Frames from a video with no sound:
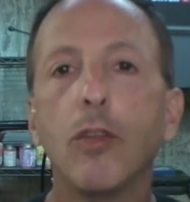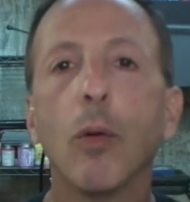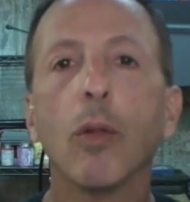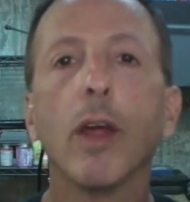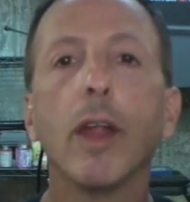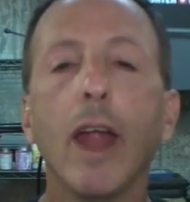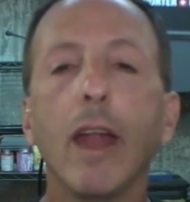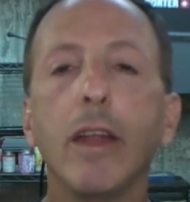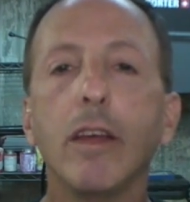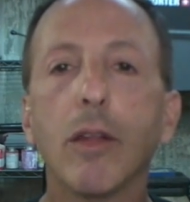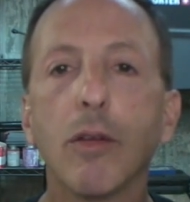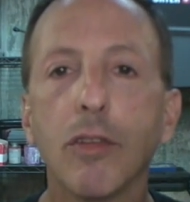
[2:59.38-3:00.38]
don't let
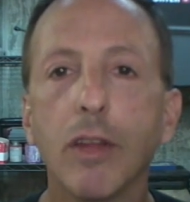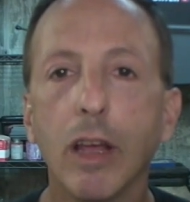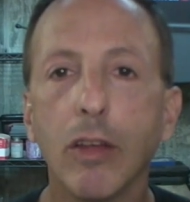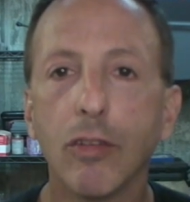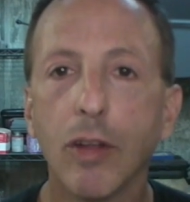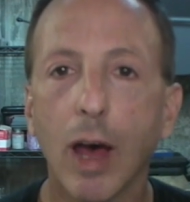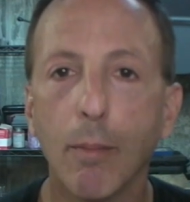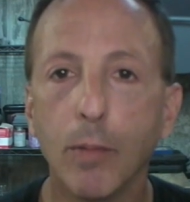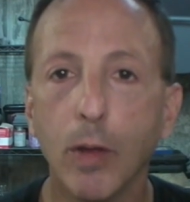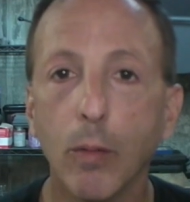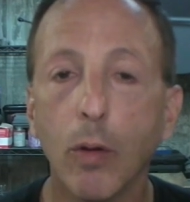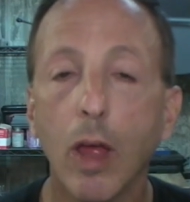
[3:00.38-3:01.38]
any of those things stop
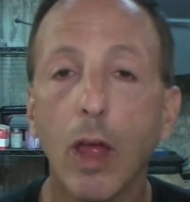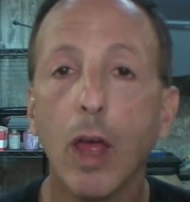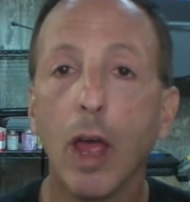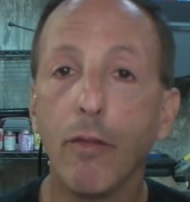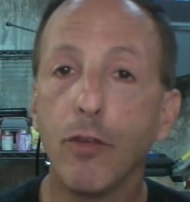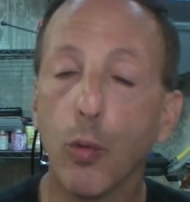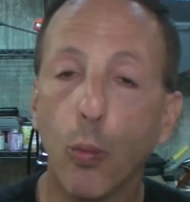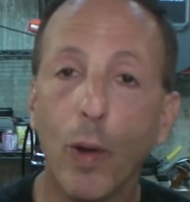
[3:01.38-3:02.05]
you. If you're